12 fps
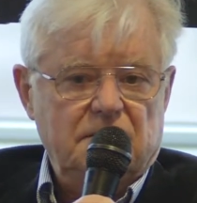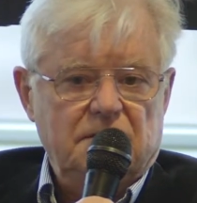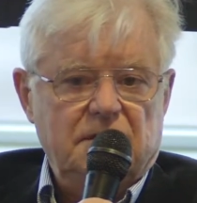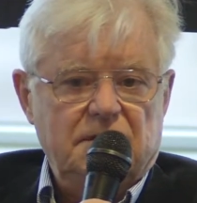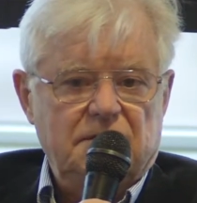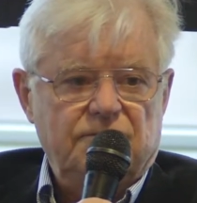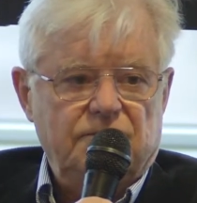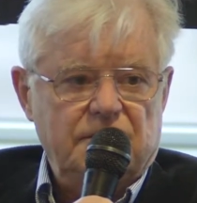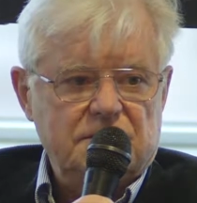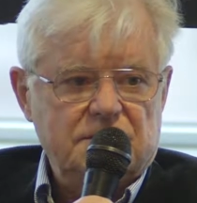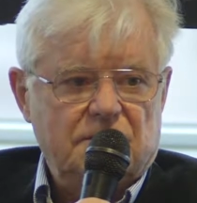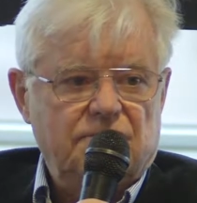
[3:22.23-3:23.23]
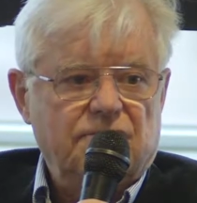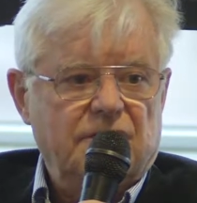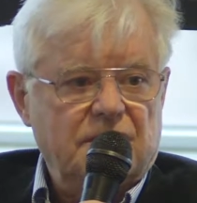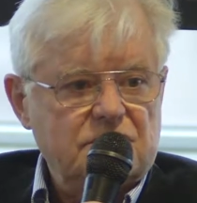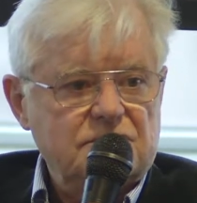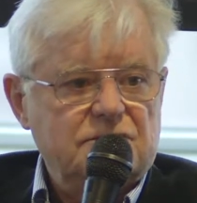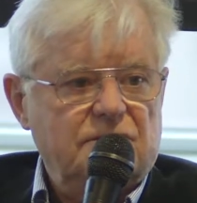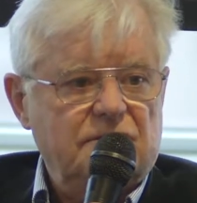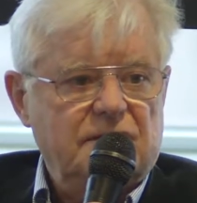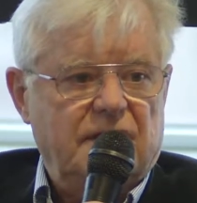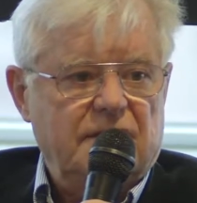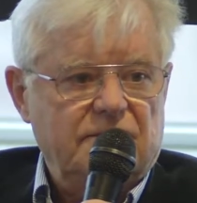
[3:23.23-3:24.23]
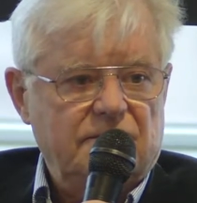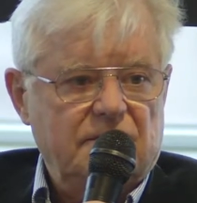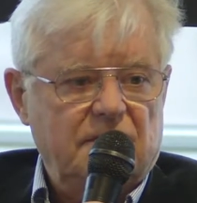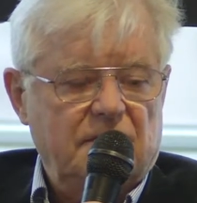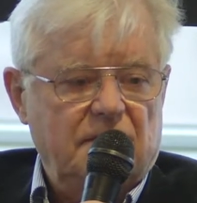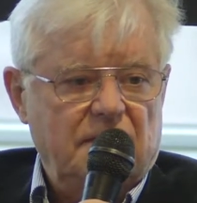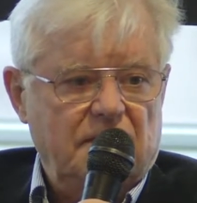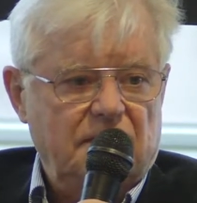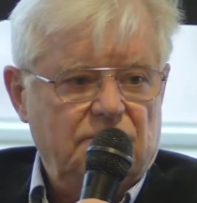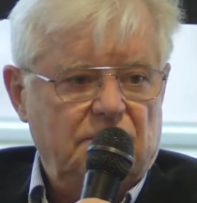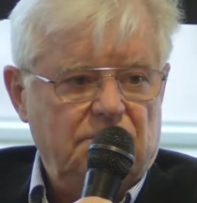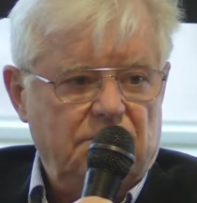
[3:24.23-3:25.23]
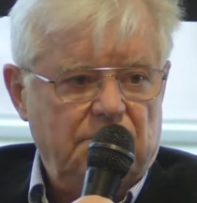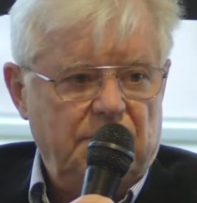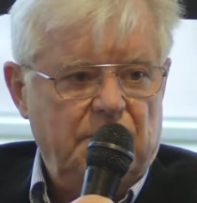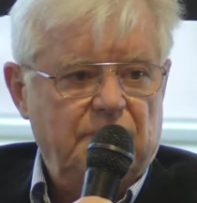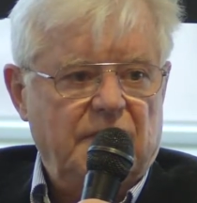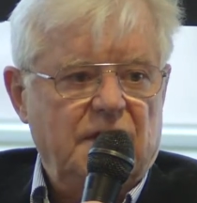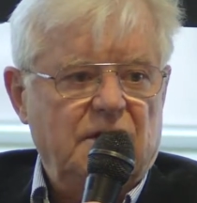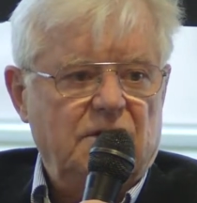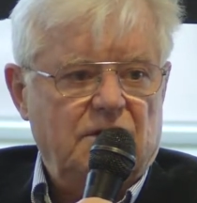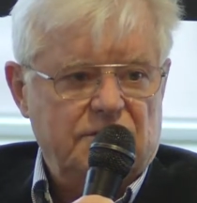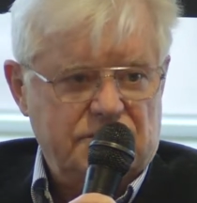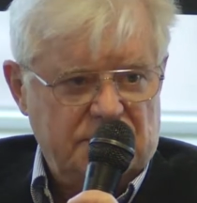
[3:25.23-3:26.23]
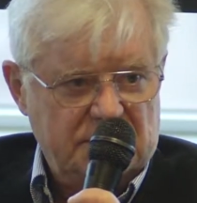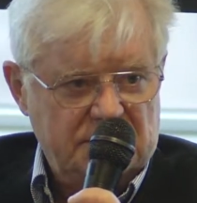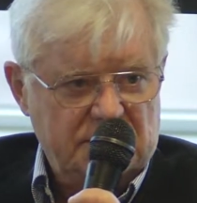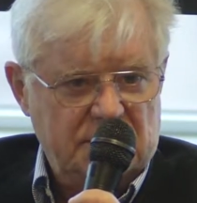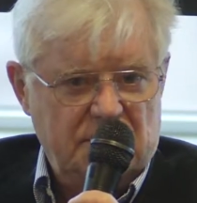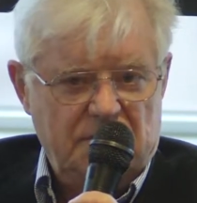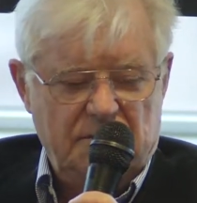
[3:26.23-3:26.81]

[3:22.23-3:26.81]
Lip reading: the difference of registered deaths and what we mean by losses,